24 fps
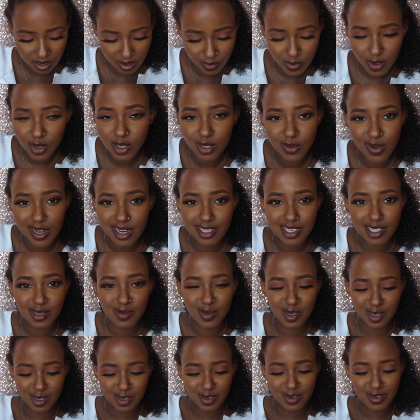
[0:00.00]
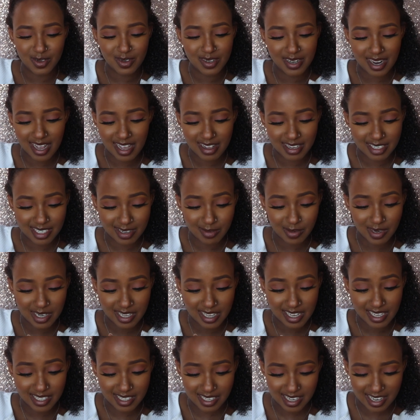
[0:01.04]
Because why does it smell so good? I actually want to
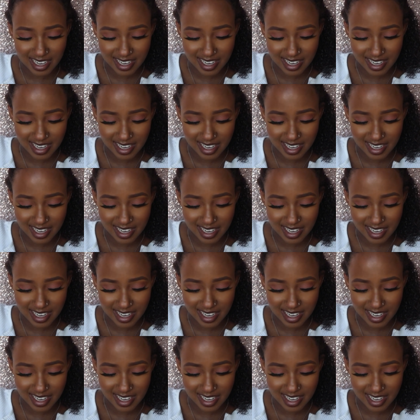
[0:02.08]
eat it